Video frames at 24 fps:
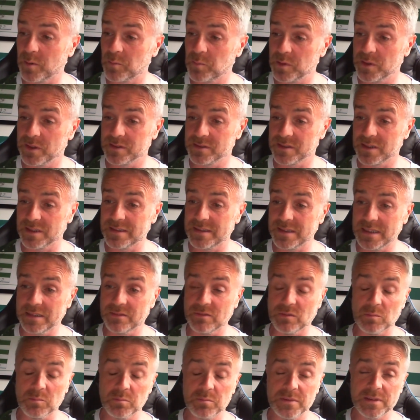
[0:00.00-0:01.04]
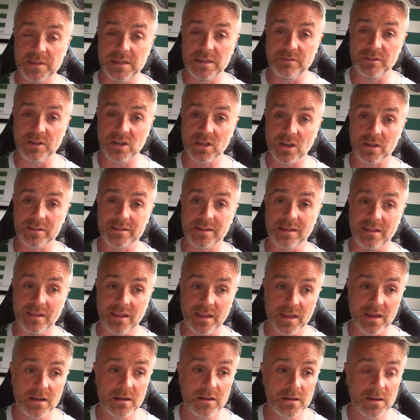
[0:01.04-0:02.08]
players in to even cut it there.